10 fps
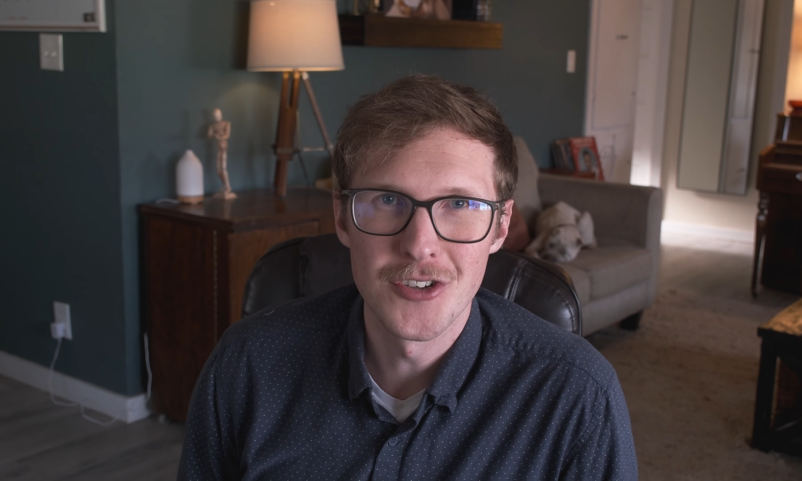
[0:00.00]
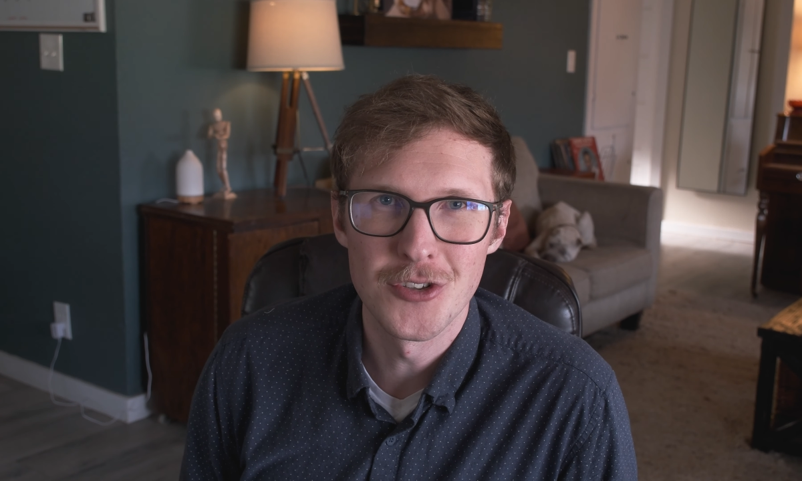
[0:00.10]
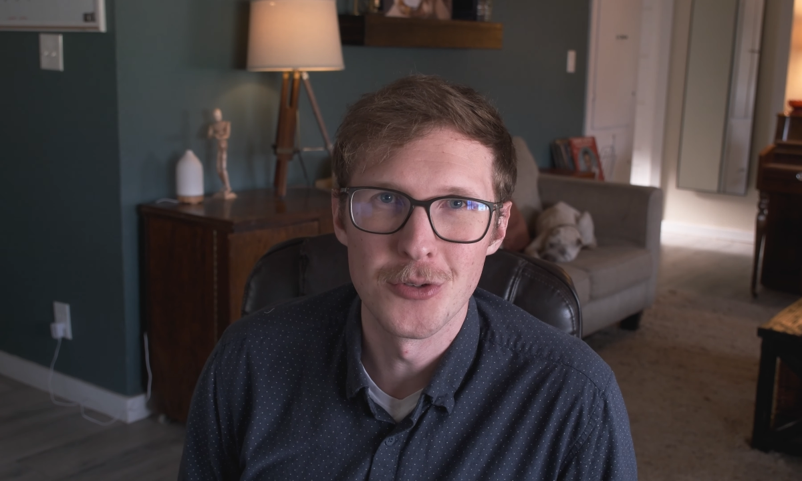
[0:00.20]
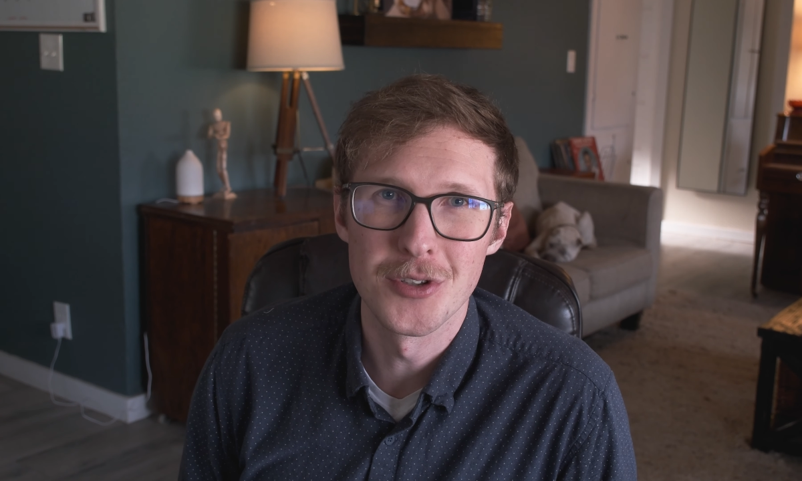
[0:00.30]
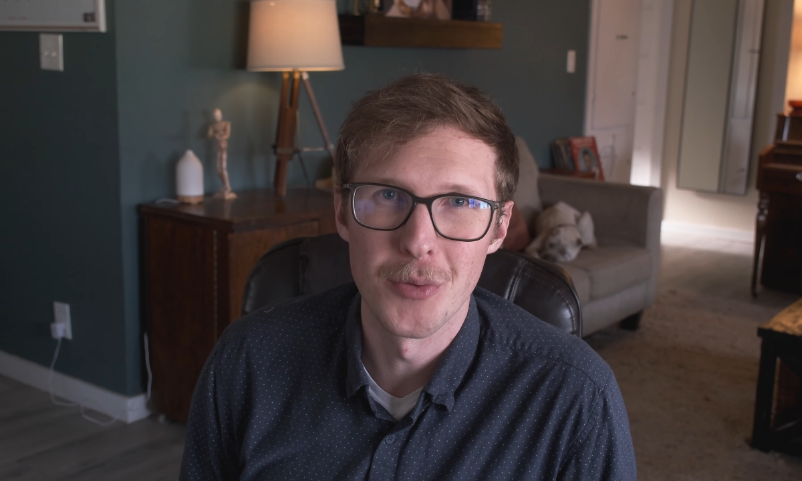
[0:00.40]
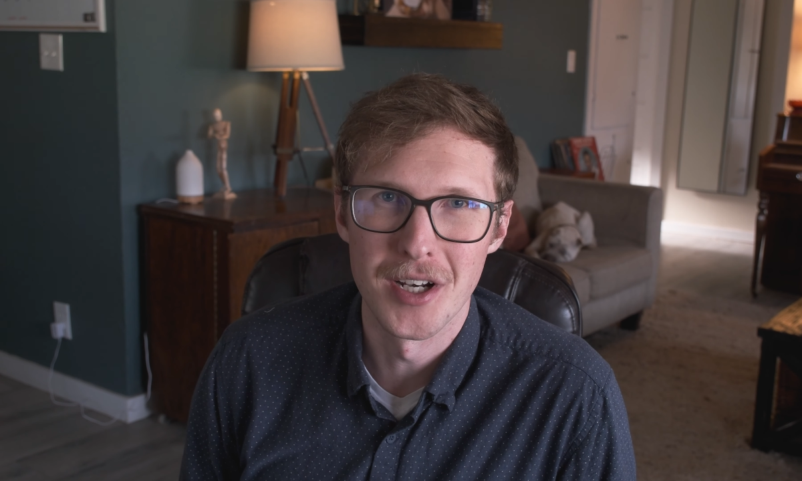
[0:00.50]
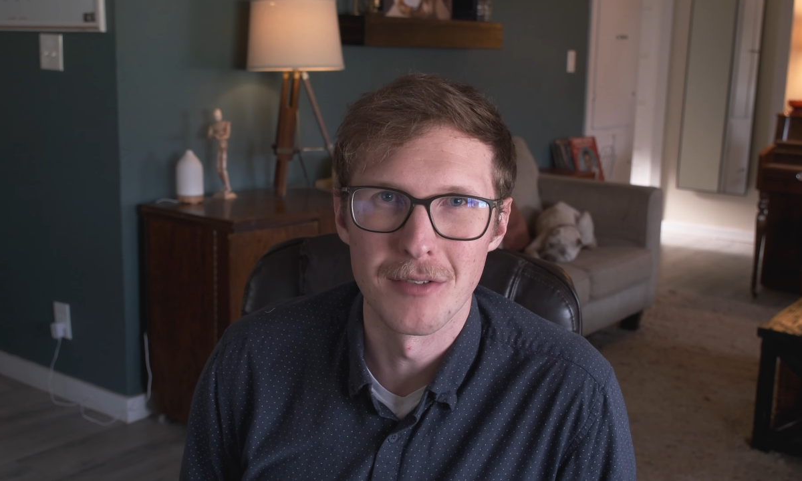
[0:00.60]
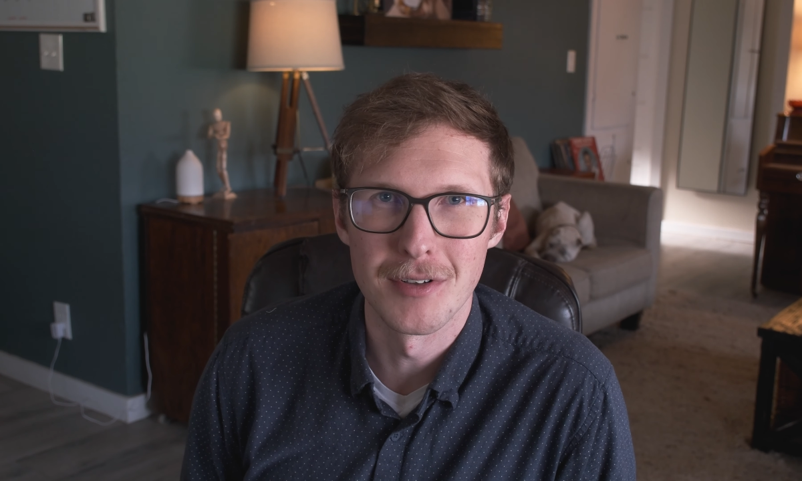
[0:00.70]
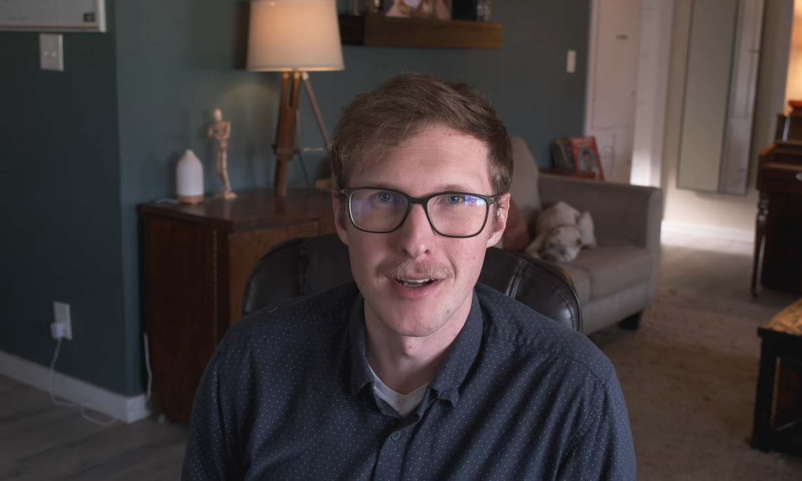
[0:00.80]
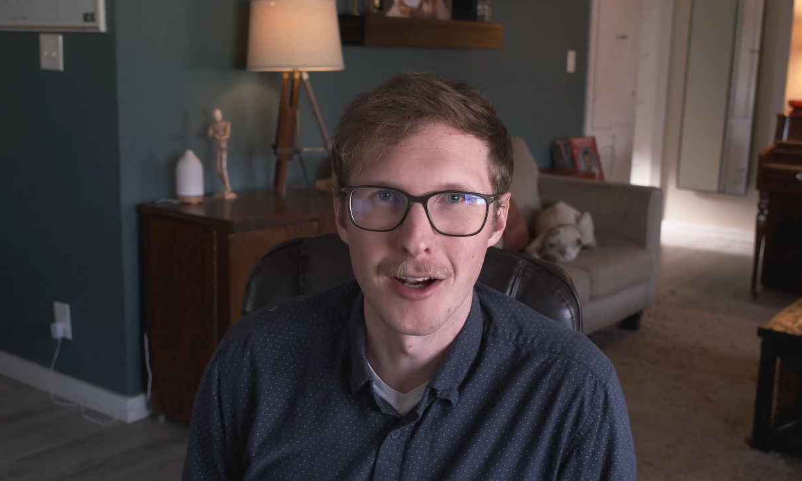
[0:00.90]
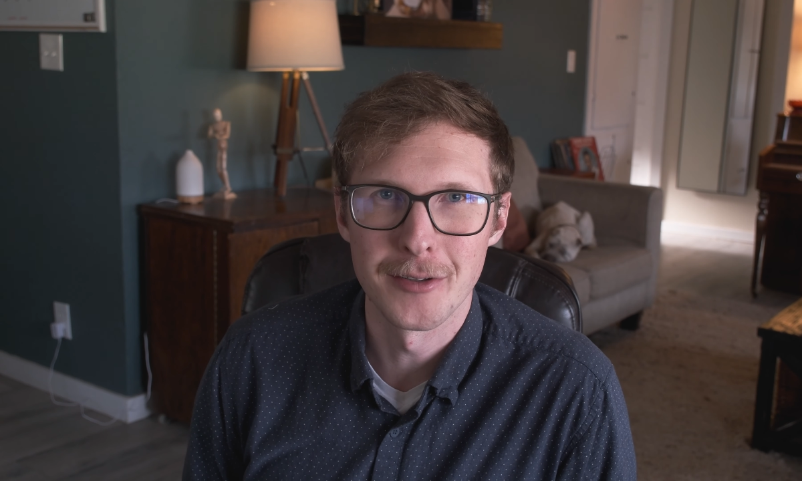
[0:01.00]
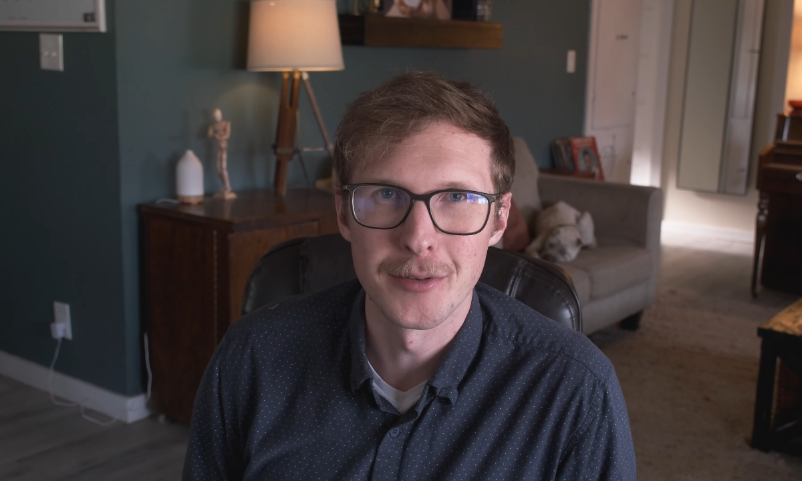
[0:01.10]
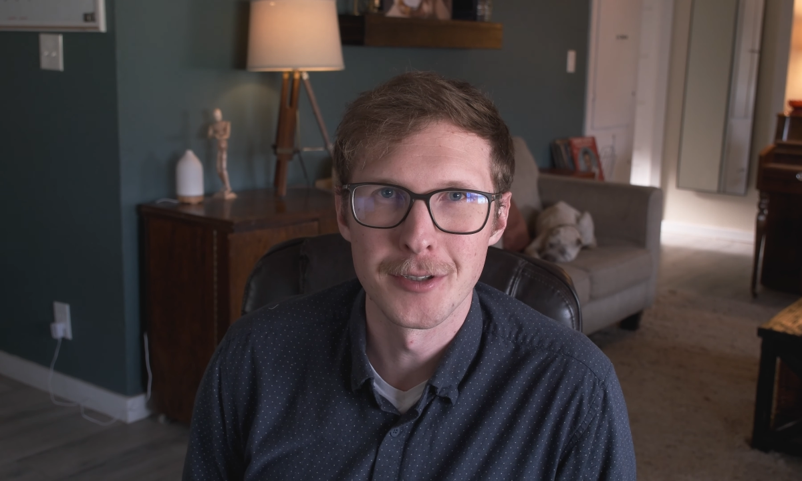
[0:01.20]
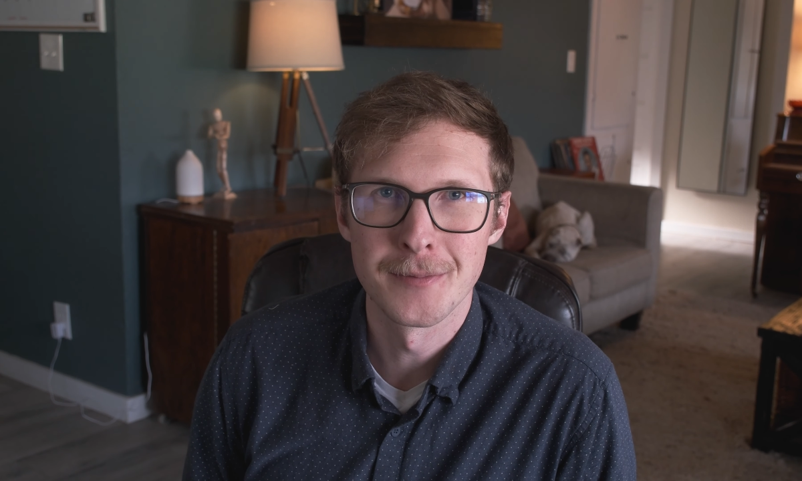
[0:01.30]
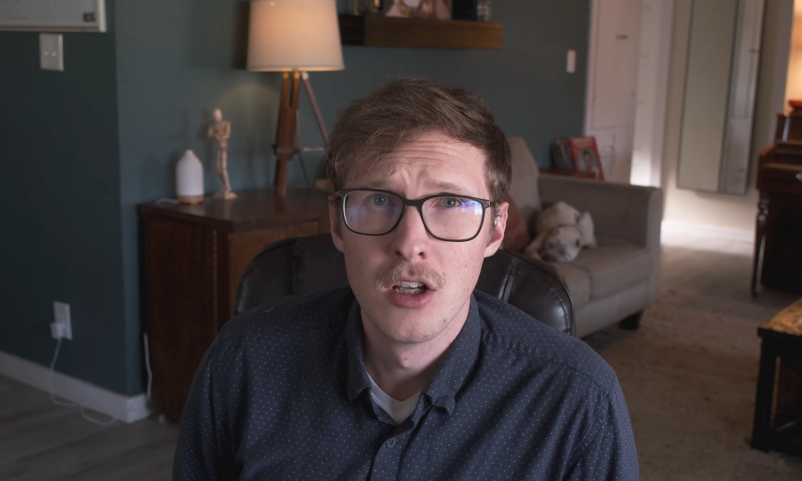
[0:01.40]
to choose a wedding
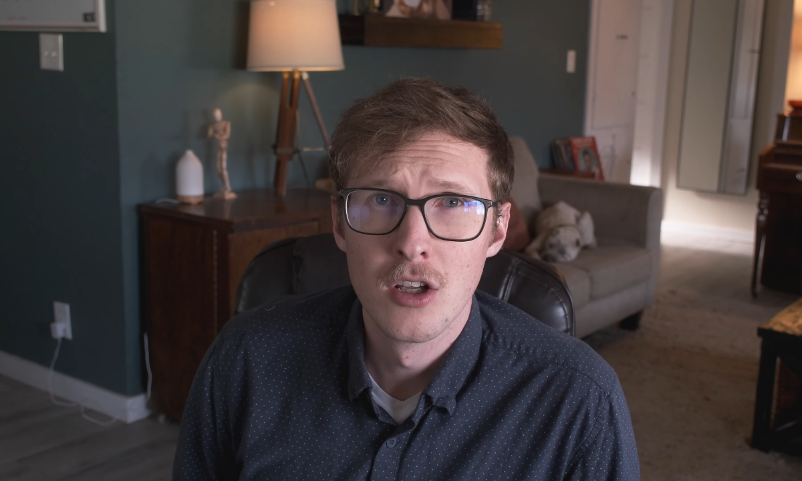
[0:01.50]
photographer.